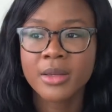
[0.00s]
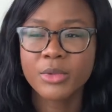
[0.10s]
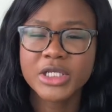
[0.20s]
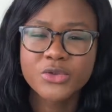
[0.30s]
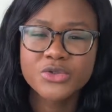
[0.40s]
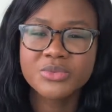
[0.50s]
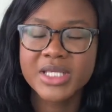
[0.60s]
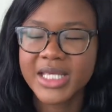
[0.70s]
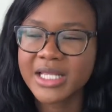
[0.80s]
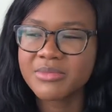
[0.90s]
But it
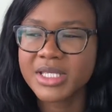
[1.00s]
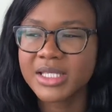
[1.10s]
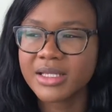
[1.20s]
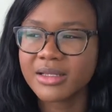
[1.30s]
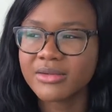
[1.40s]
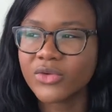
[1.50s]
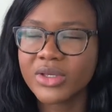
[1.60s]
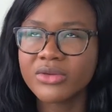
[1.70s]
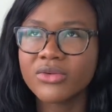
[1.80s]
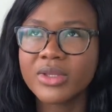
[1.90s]
can be,
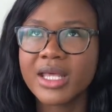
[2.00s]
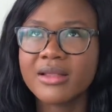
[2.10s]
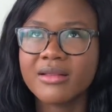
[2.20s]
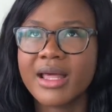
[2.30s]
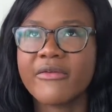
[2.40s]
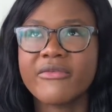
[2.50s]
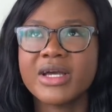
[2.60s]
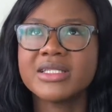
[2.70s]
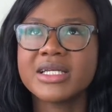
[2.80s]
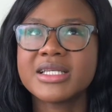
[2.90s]
you can like
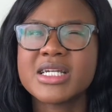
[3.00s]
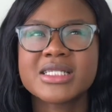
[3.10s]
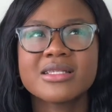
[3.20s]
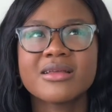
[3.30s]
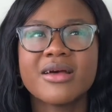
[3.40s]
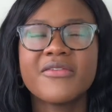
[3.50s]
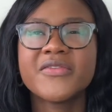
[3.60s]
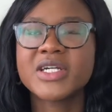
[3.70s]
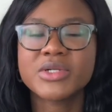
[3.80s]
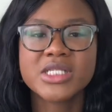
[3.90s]
find that there's a
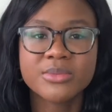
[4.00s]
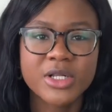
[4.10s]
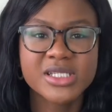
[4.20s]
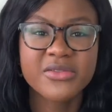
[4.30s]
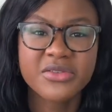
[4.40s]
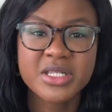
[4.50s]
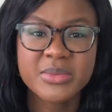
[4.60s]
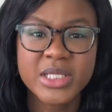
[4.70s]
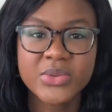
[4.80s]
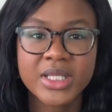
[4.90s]
very small difference
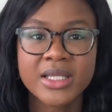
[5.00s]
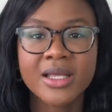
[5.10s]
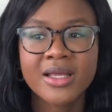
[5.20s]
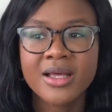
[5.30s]
between